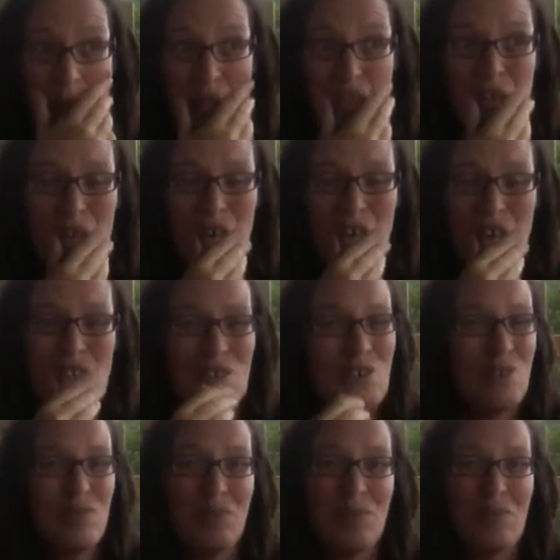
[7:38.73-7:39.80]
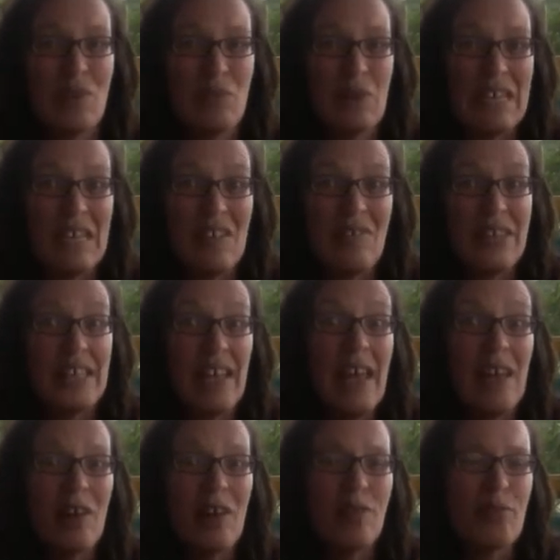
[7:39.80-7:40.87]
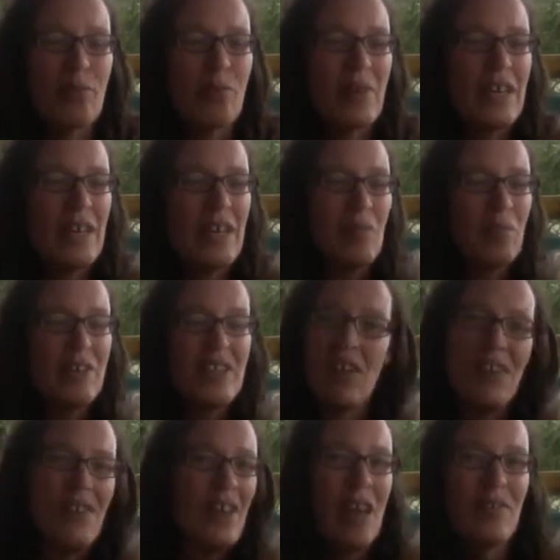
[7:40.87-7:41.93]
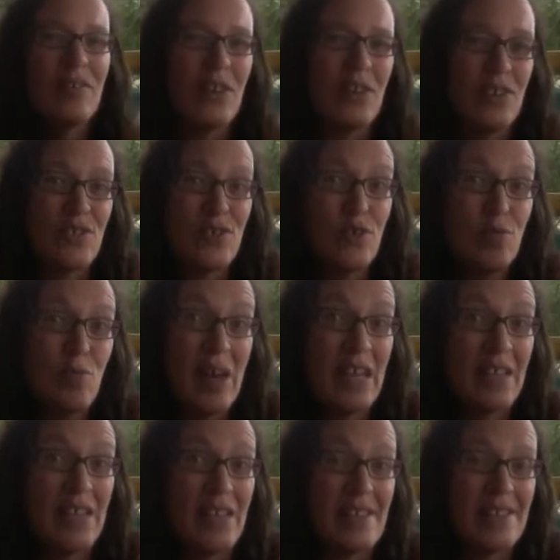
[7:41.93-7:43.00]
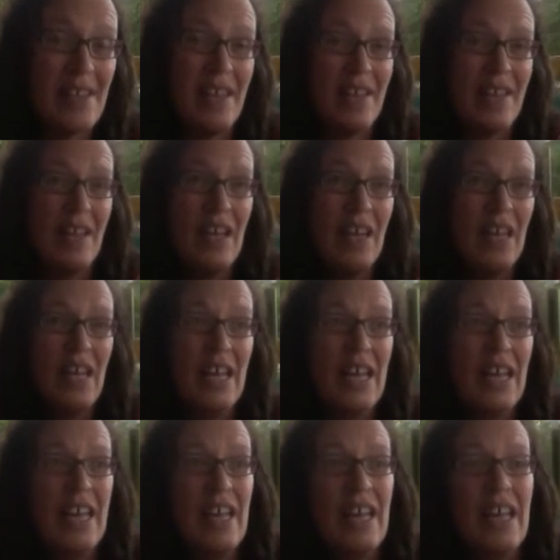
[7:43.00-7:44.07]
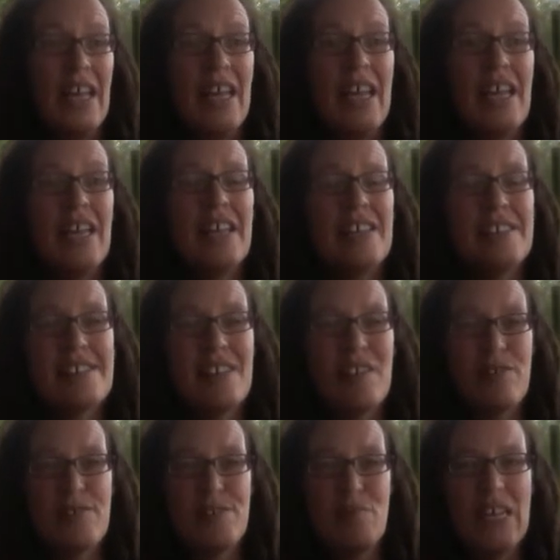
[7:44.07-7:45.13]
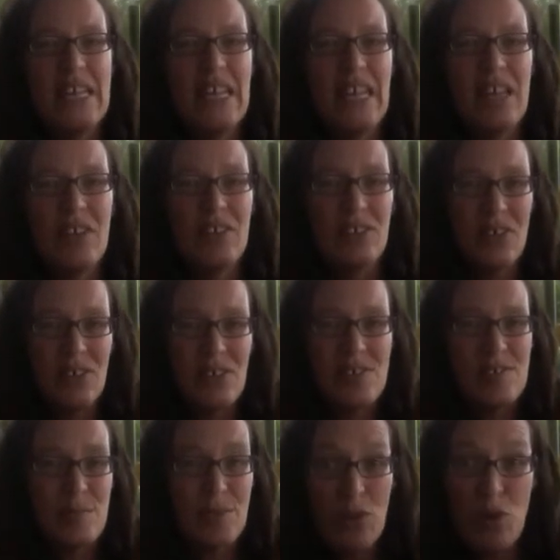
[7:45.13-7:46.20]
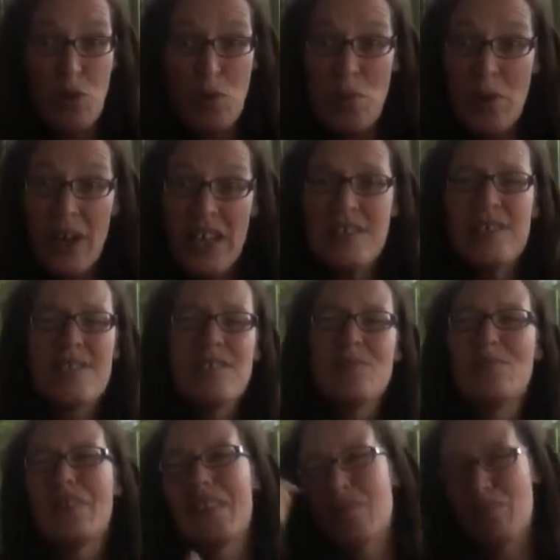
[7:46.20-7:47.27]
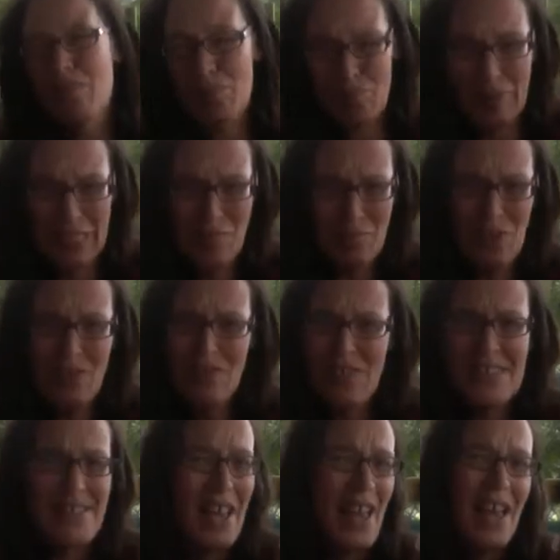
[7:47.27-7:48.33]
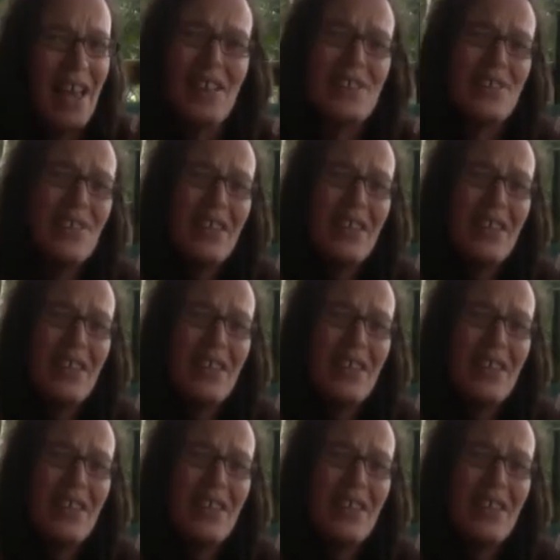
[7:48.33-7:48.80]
trying to do where we're living now, where we don't have to go to supermarkets. And instead of spending our dollars with corporations, with bloody movie stars who you're